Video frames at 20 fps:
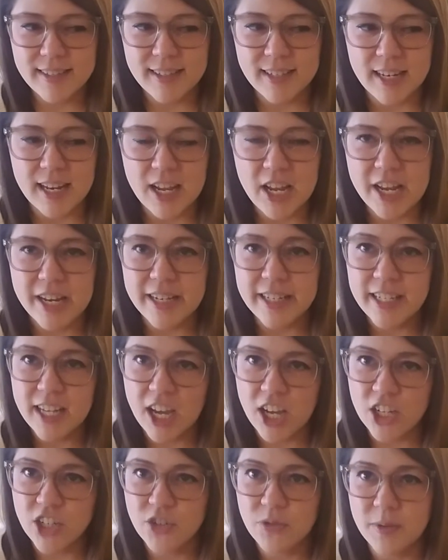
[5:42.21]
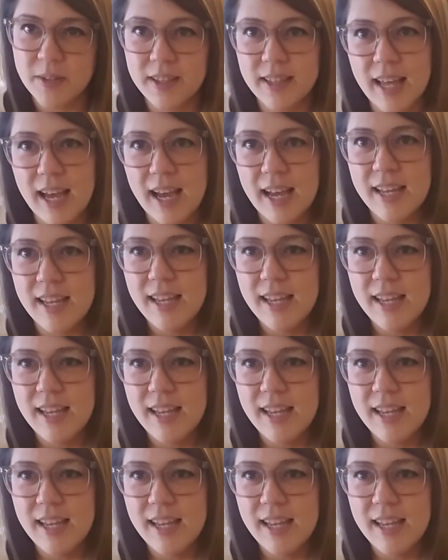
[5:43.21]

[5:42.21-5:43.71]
and in touch with that,